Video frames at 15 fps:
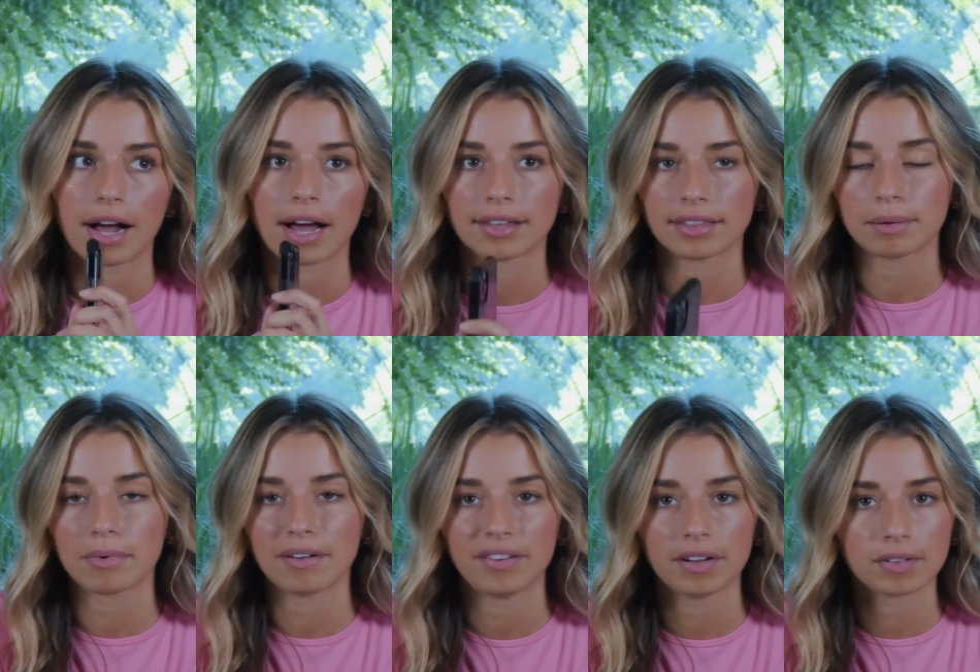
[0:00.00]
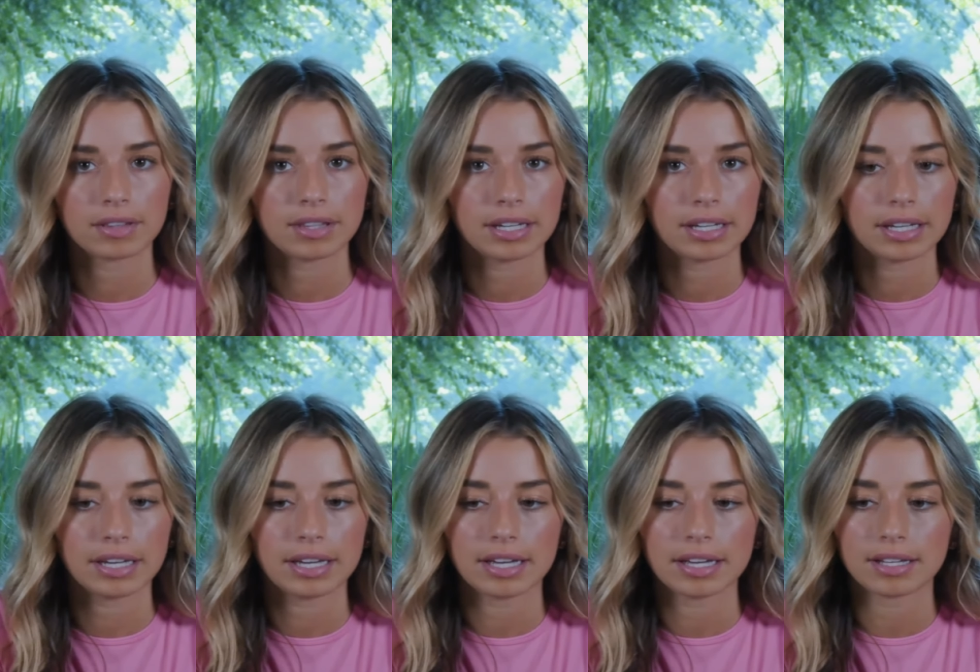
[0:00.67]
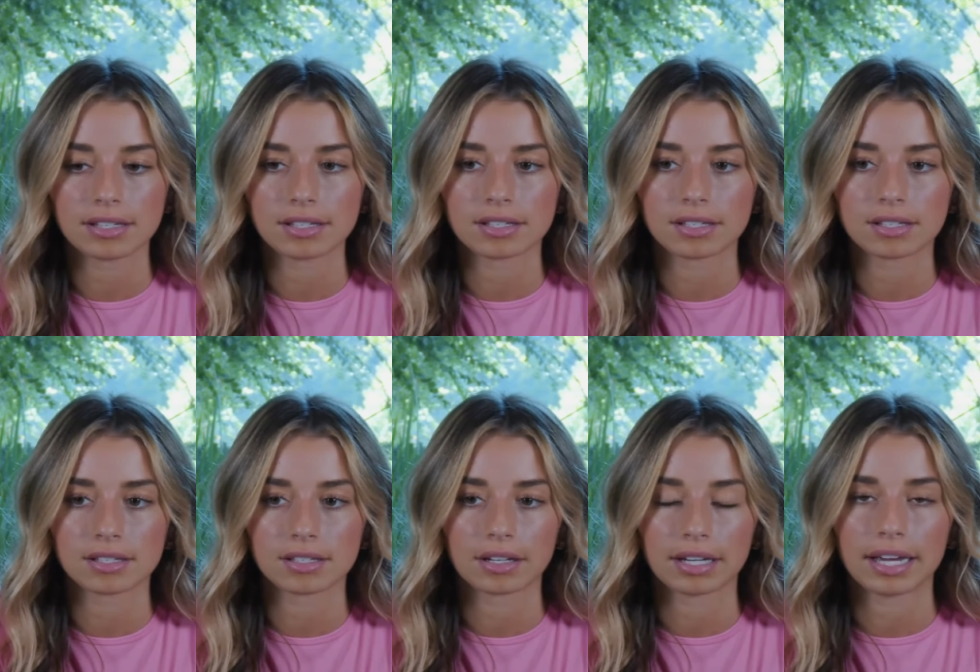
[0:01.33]
I think my favorite thing
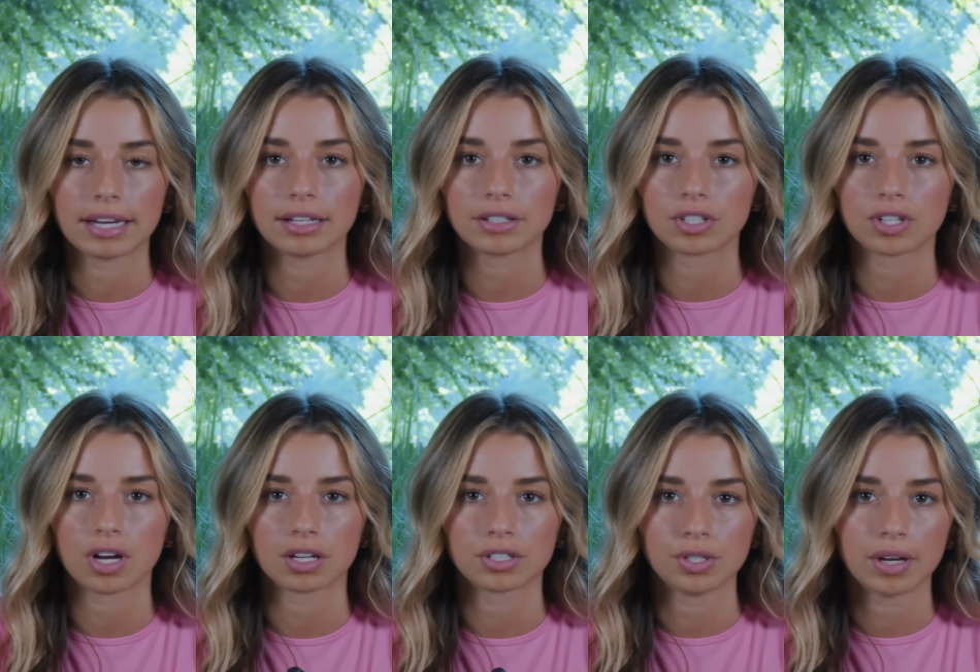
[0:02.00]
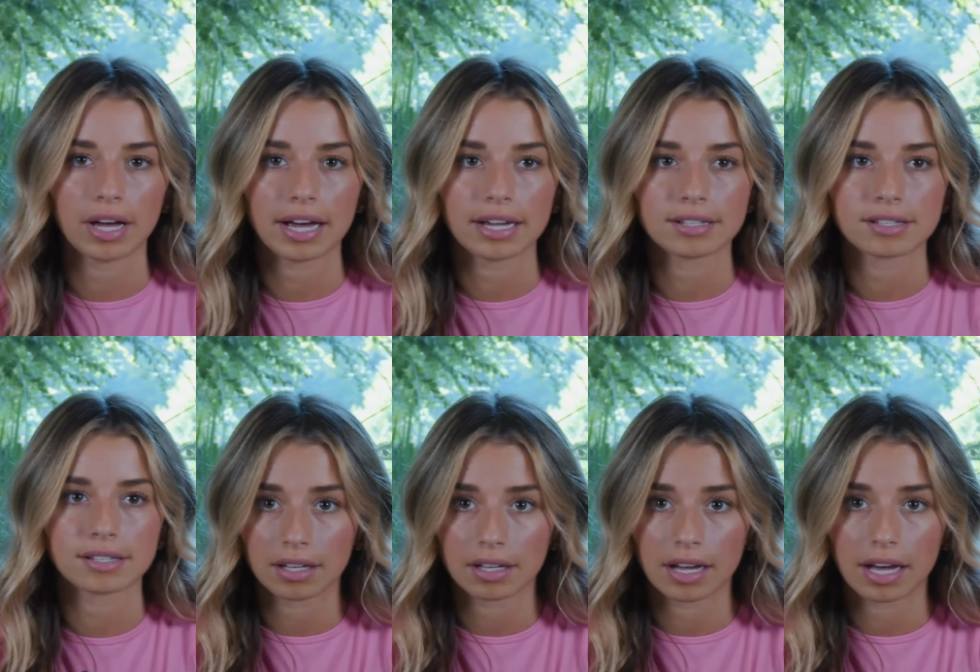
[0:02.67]
is getting to talk to you guys.